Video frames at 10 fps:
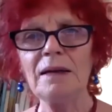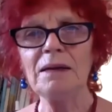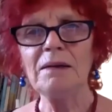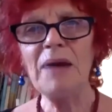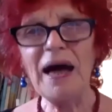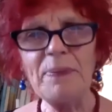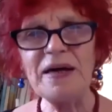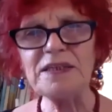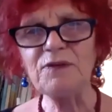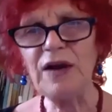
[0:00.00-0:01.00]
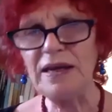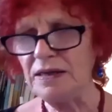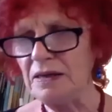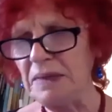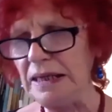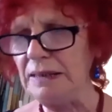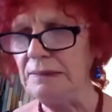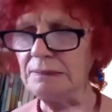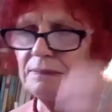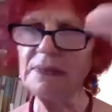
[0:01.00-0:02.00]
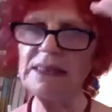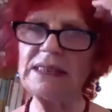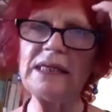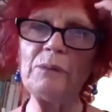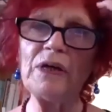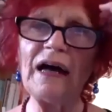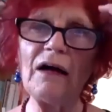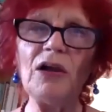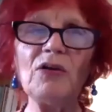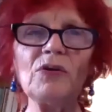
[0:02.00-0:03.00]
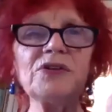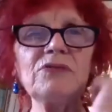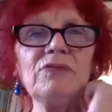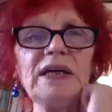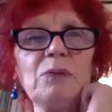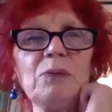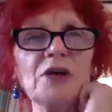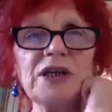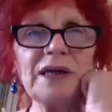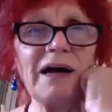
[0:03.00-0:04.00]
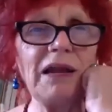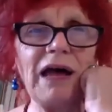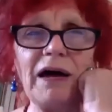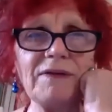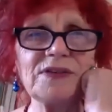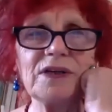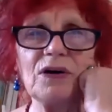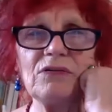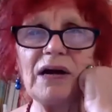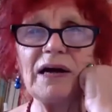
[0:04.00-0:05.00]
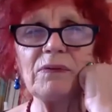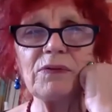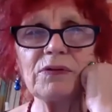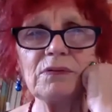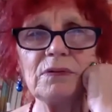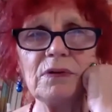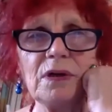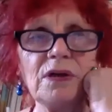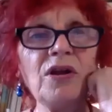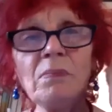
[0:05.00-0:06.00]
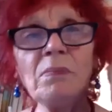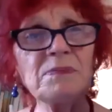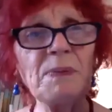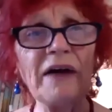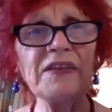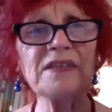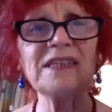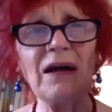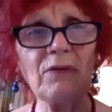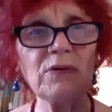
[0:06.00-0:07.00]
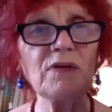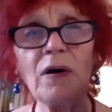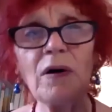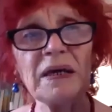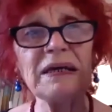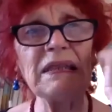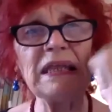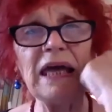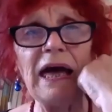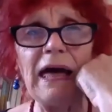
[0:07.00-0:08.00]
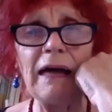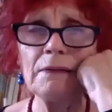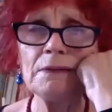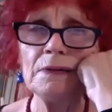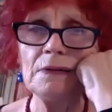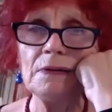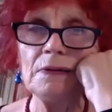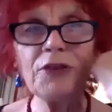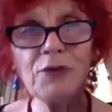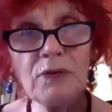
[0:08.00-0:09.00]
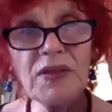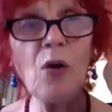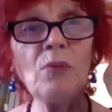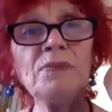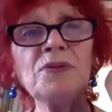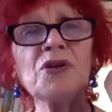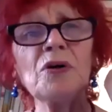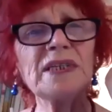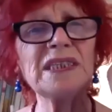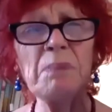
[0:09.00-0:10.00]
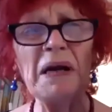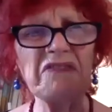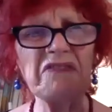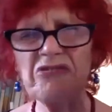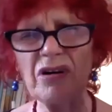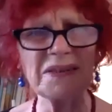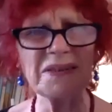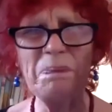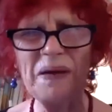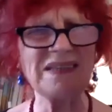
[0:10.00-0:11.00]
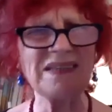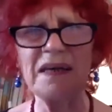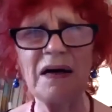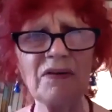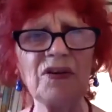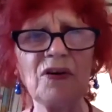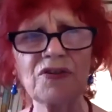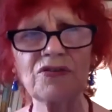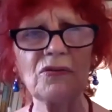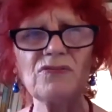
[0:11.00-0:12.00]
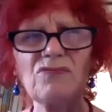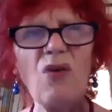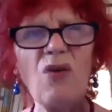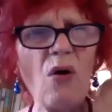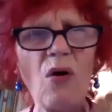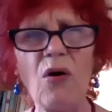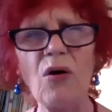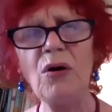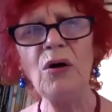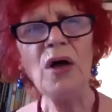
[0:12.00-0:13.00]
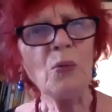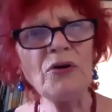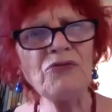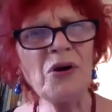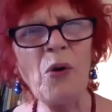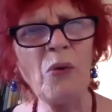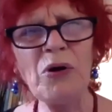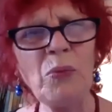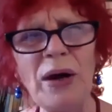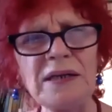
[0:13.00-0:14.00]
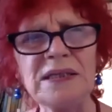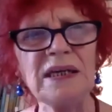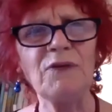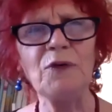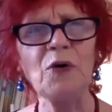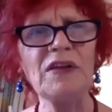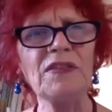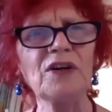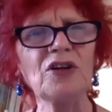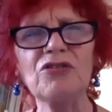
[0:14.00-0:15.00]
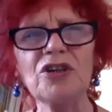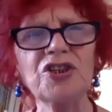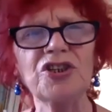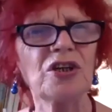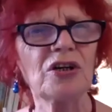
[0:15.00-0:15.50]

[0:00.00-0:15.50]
My best friend and me, sitting with our laundrie, watching our lives go round, numbed by the sound of humming in the air. And through the open door, the smell of drunk piss in our nostrils raw, wondering what we're waiting for in the crushed